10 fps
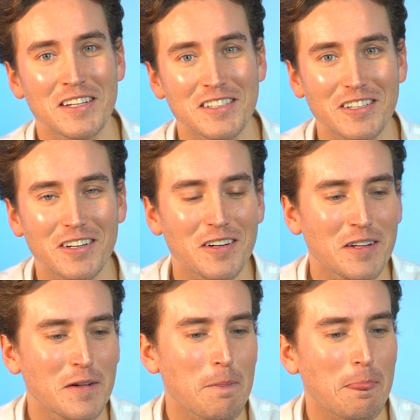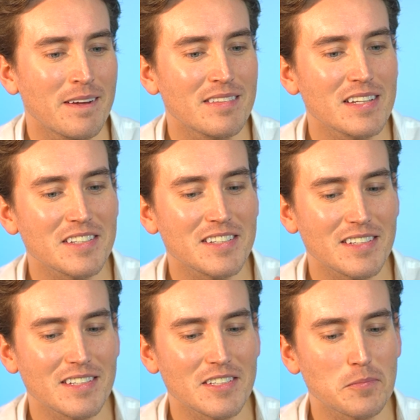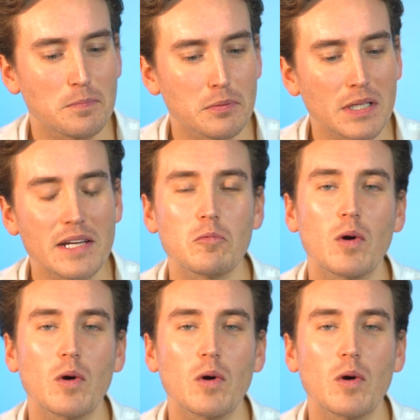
So there's brilliant